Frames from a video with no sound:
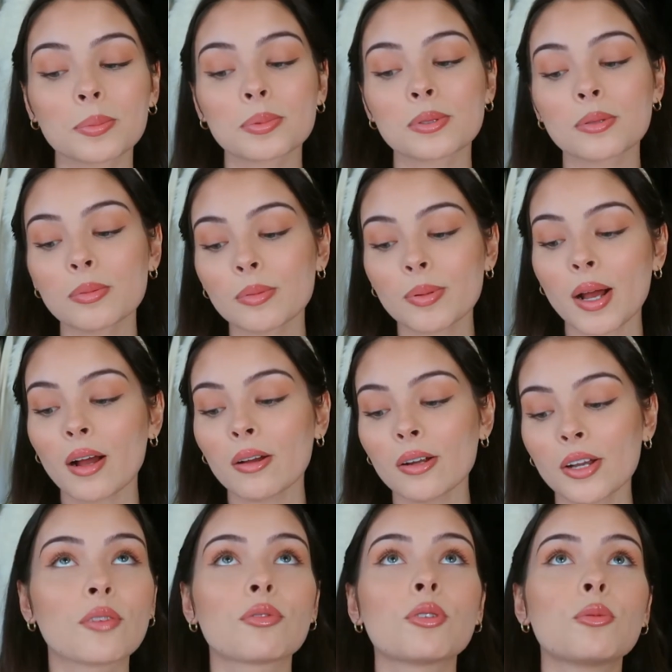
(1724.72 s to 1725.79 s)
superpower.
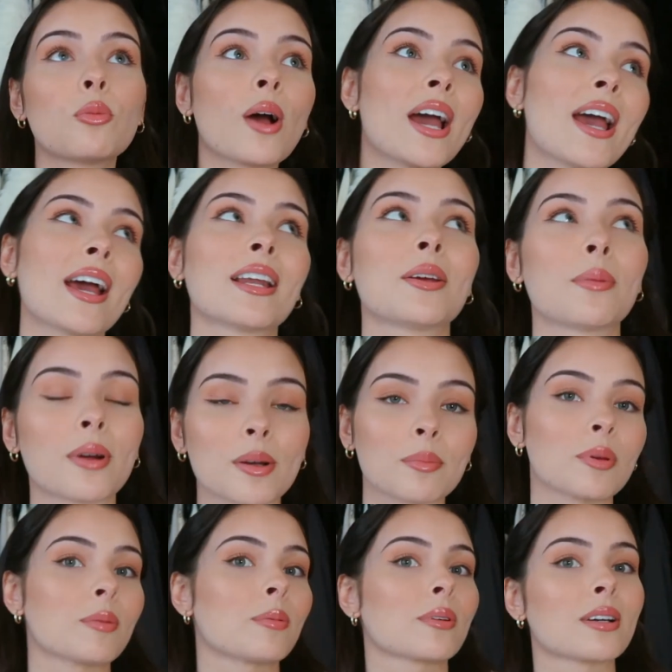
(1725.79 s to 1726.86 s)
If you went anywhere and
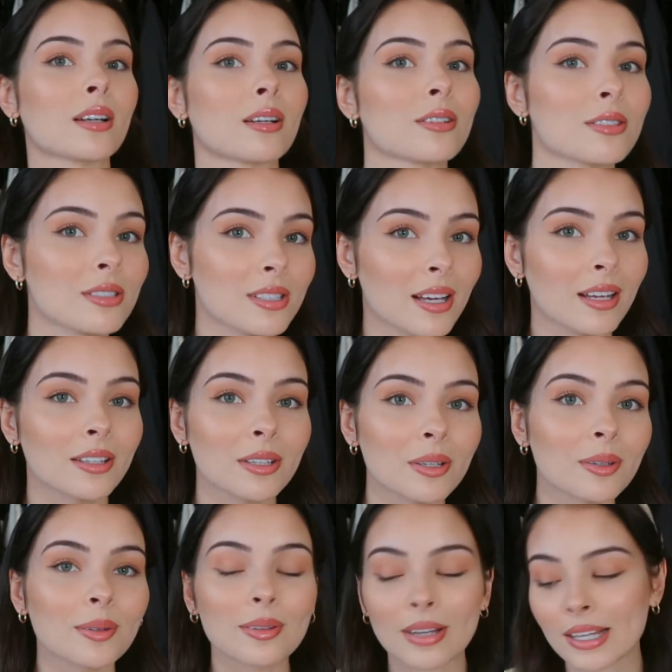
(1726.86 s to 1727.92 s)
people could understand
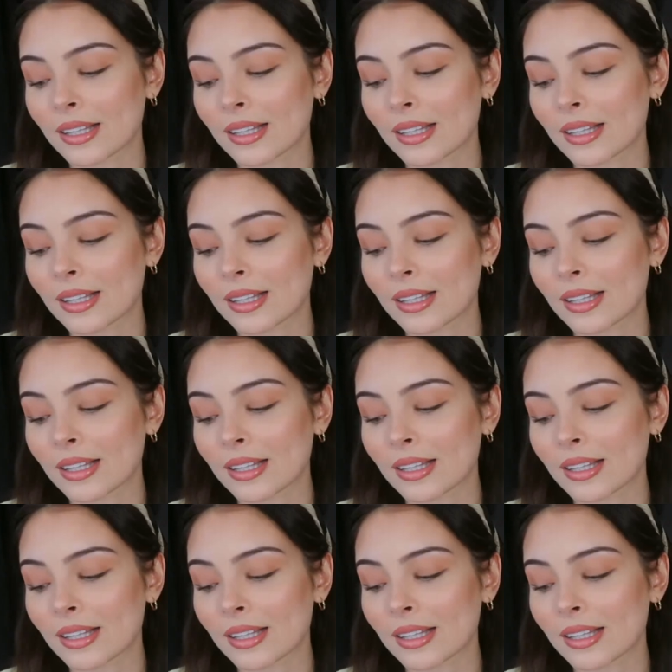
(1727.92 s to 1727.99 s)
you,